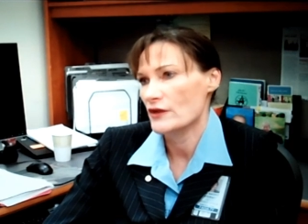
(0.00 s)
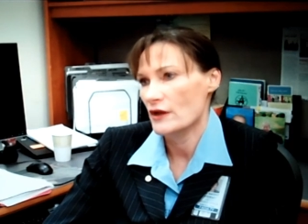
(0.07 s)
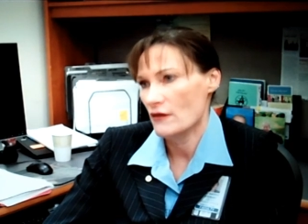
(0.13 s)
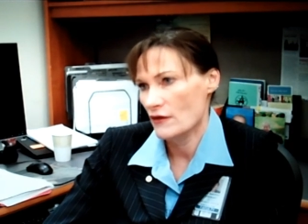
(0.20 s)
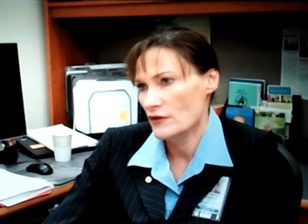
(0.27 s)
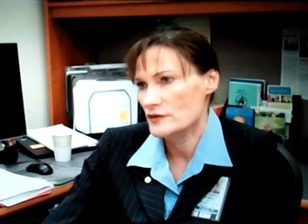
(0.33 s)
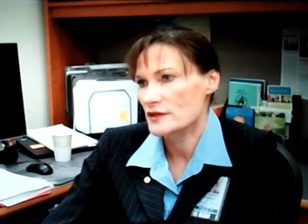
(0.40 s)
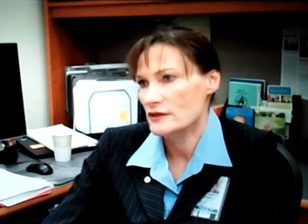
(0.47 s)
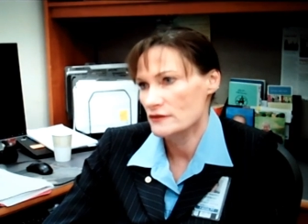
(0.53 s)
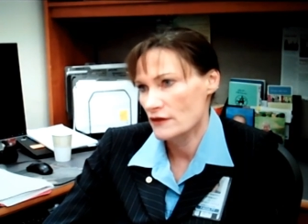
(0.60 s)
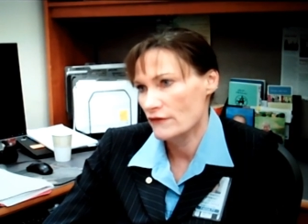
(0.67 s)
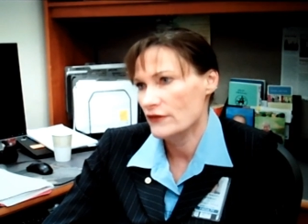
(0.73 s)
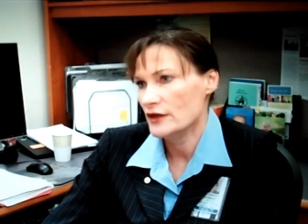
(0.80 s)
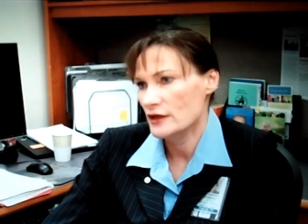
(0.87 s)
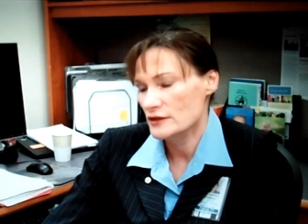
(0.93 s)
They are
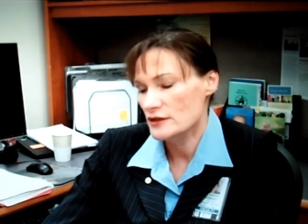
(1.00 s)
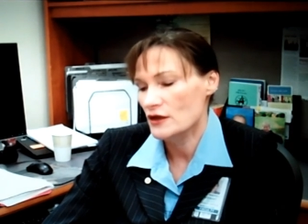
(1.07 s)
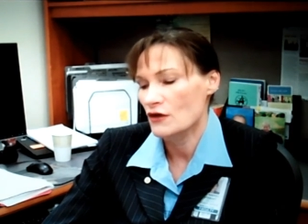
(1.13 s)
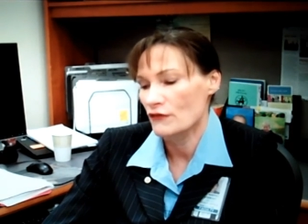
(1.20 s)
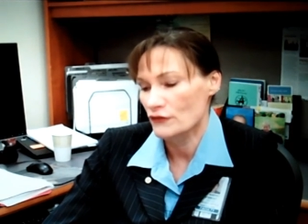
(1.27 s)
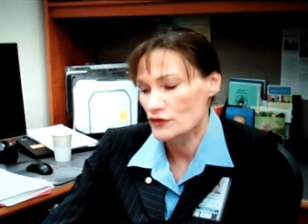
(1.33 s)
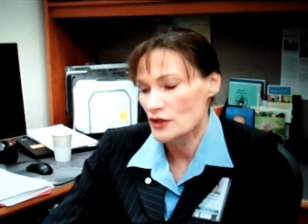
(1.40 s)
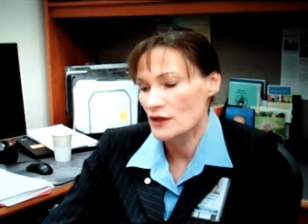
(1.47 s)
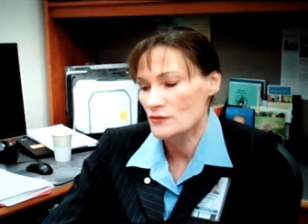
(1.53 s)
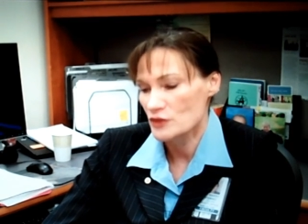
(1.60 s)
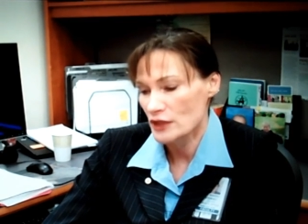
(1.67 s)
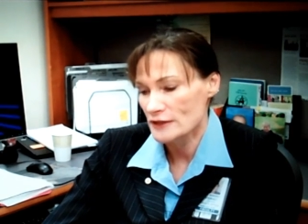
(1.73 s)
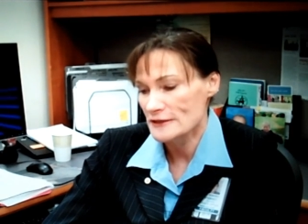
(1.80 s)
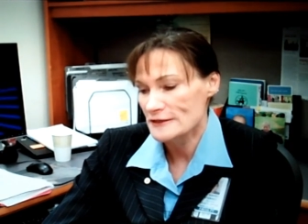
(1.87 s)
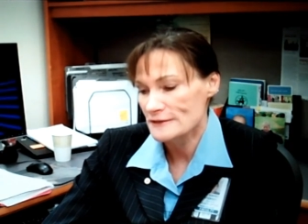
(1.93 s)
significant over time
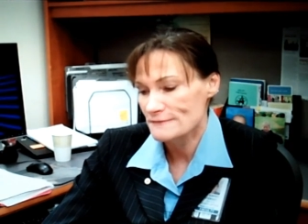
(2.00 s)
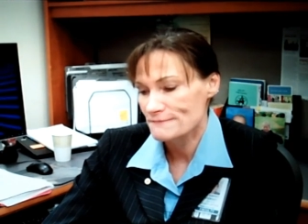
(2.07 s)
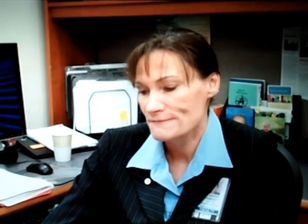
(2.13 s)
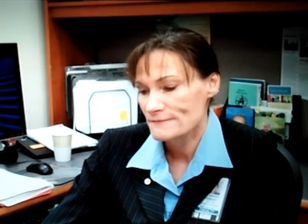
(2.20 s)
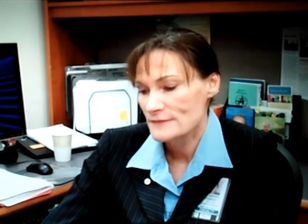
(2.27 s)
to us.